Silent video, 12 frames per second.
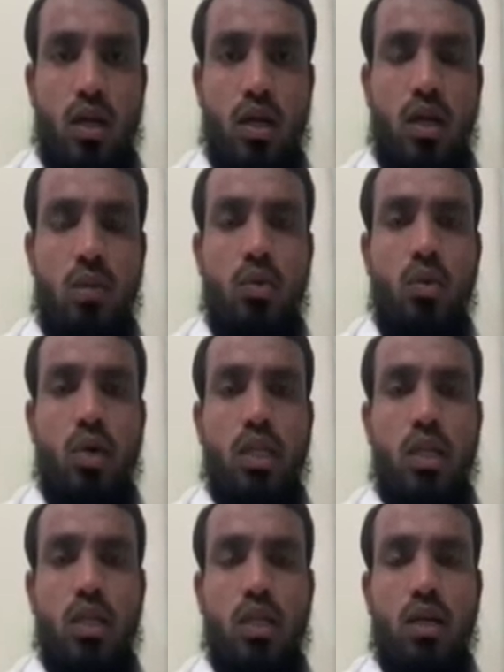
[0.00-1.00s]
are come
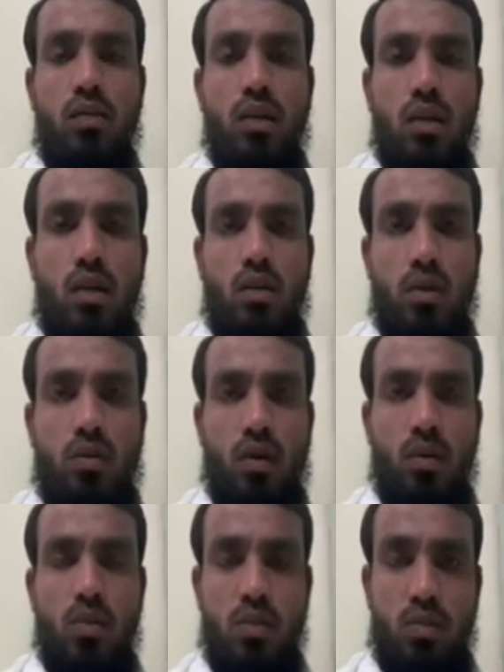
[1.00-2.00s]
together and they will
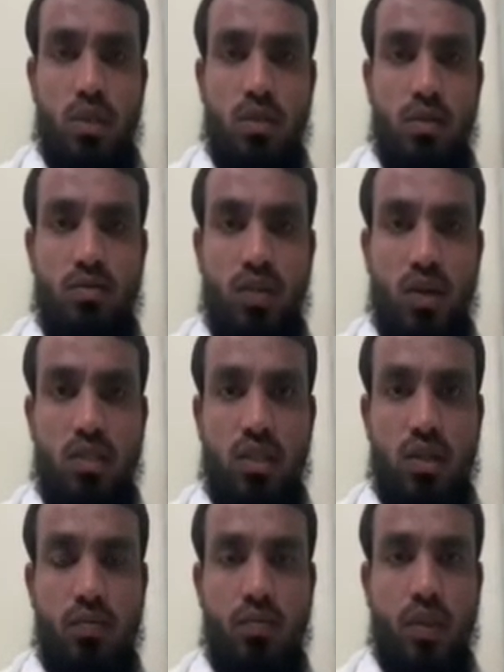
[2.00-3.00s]
perform a specific
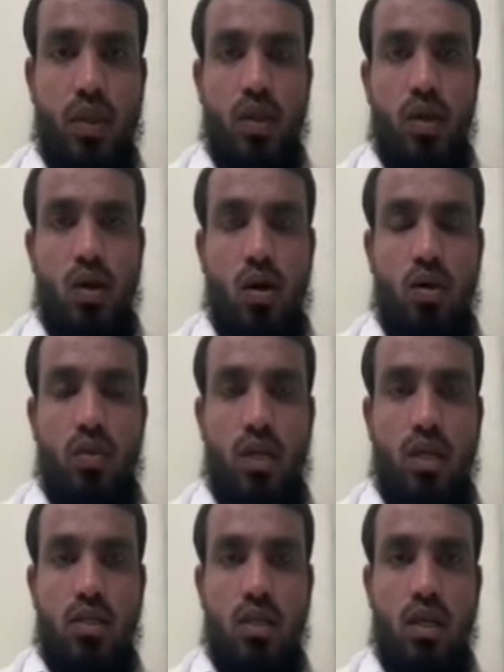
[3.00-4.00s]
function, or we
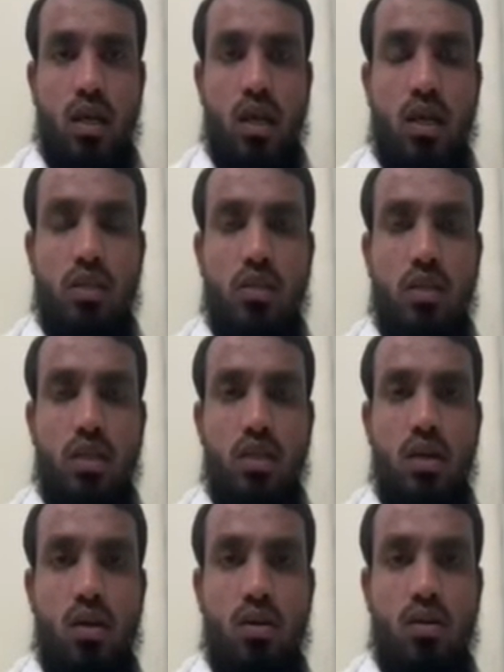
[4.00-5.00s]
can say the cluster
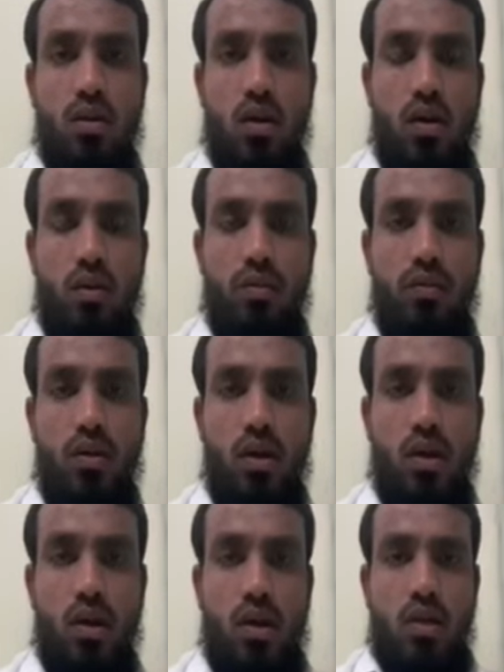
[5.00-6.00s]
of
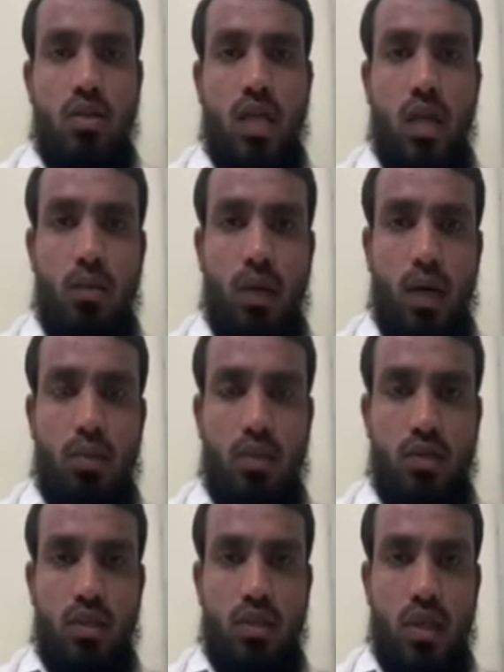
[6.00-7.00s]
same type
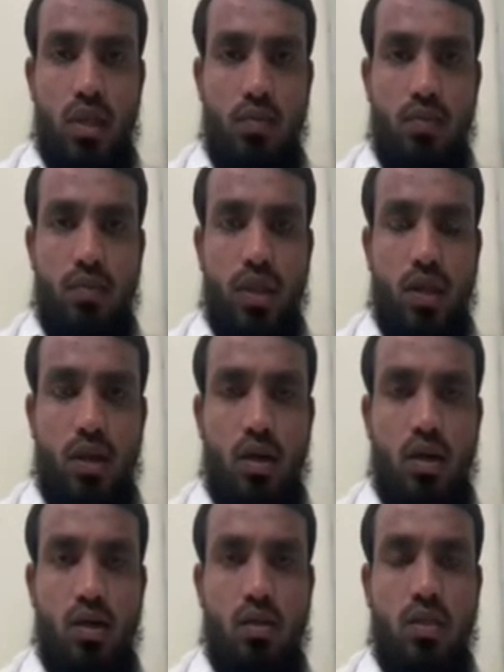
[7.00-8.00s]
of the cell,
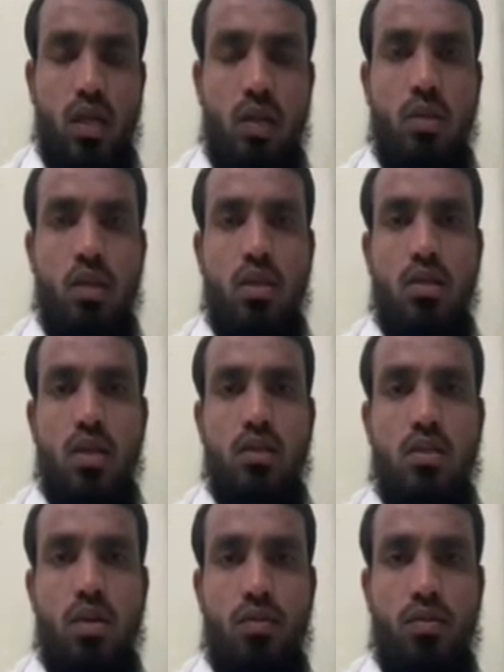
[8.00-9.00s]
same in the
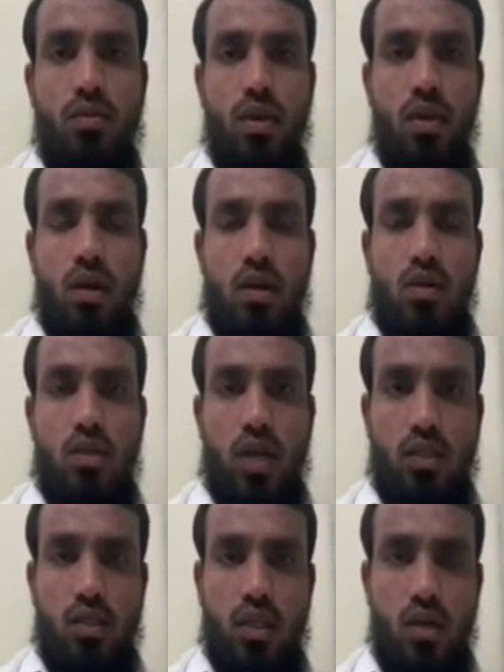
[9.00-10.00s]
sense of
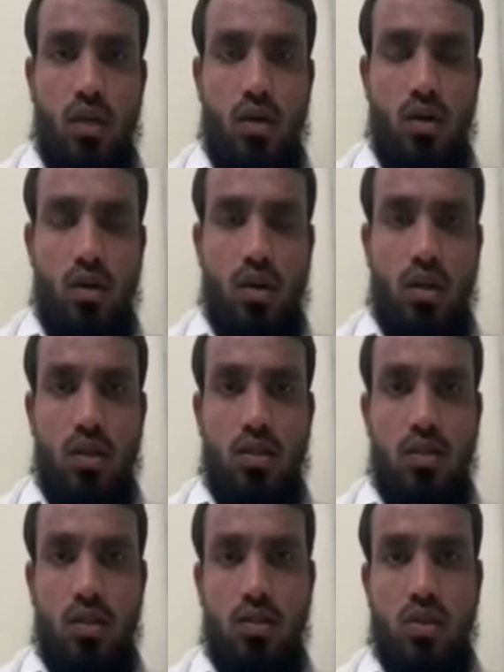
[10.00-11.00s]
structure or in the
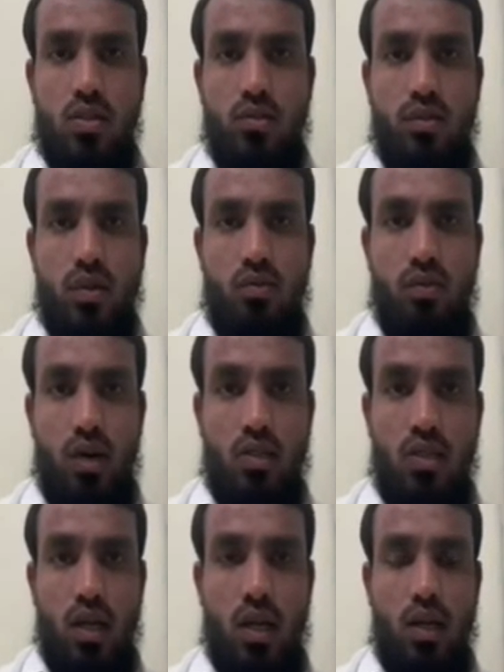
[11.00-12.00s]
sense of
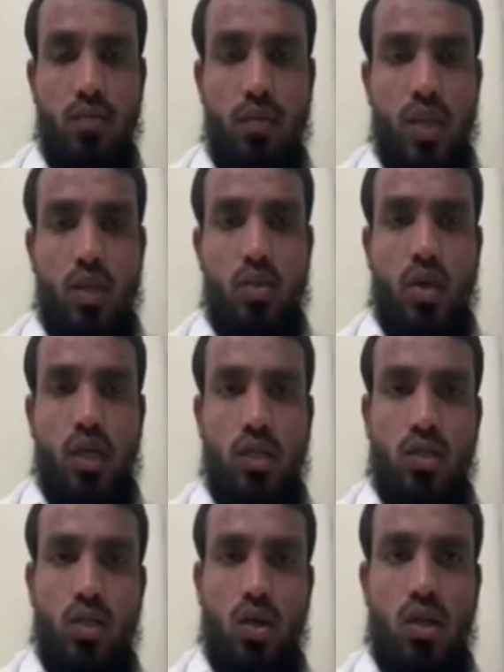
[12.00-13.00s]
functioning. So it
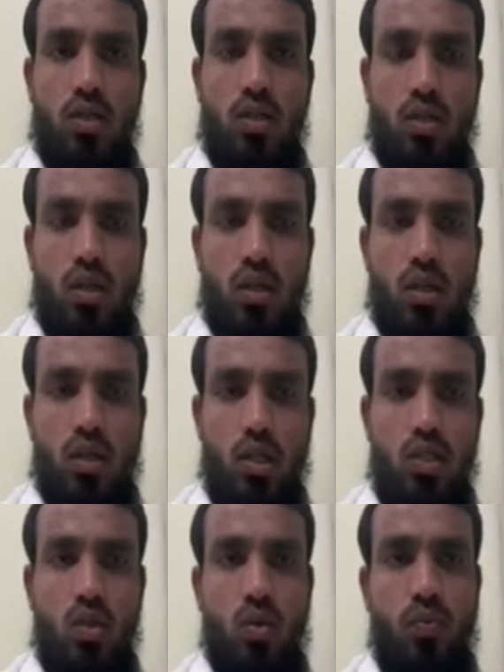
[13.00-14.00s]
is called
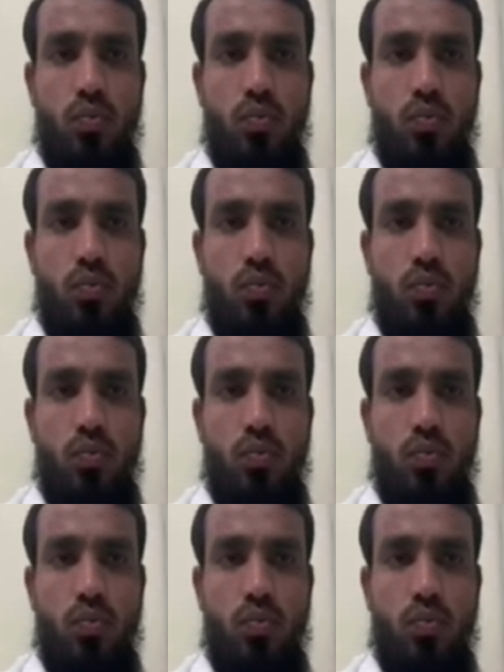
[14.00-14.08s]
tissue.